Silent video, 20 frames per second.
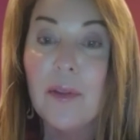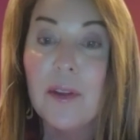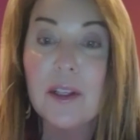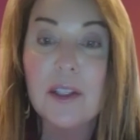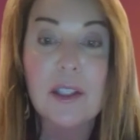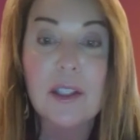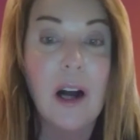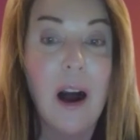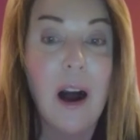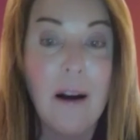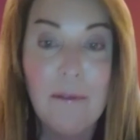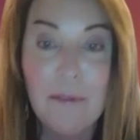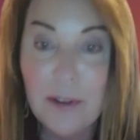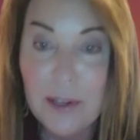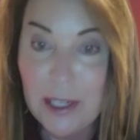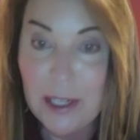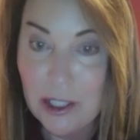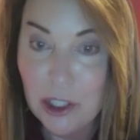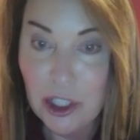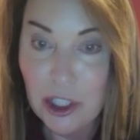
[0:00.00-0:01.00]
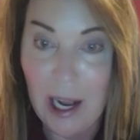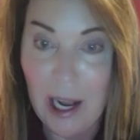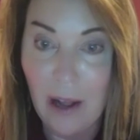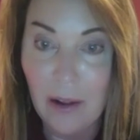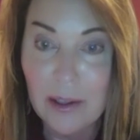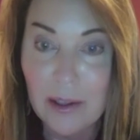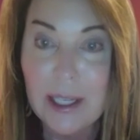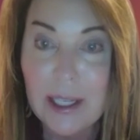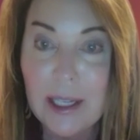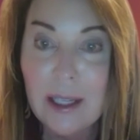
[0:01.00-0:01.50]
this
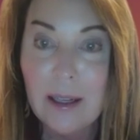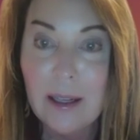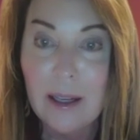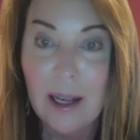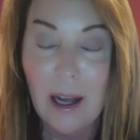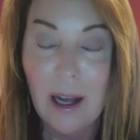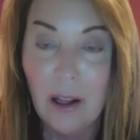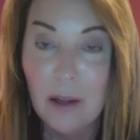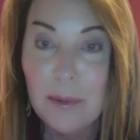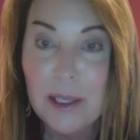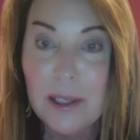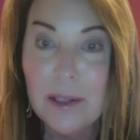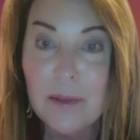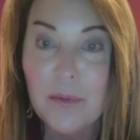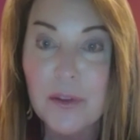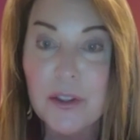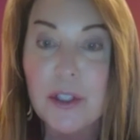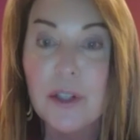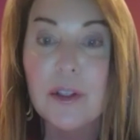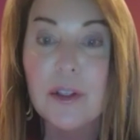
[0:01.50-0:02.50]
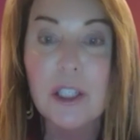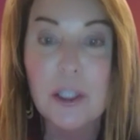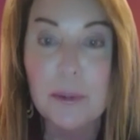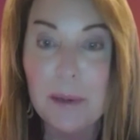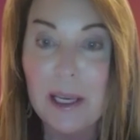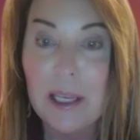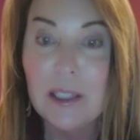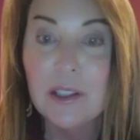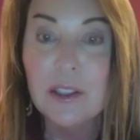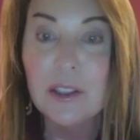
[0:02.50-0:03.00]
confidentiality element to the
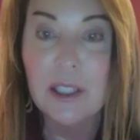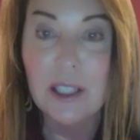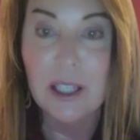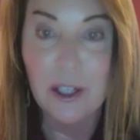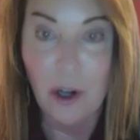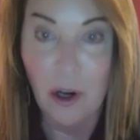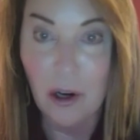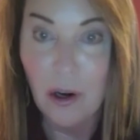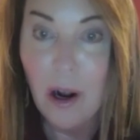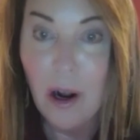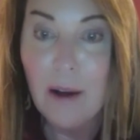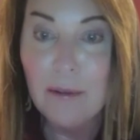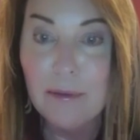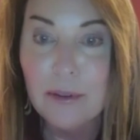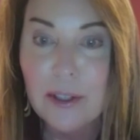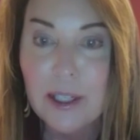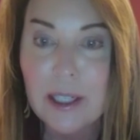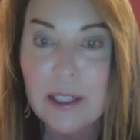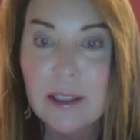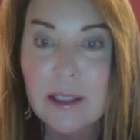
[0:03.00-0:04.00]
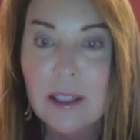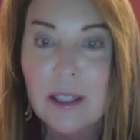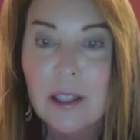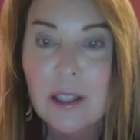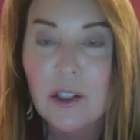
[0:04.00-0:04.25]
space in our offering.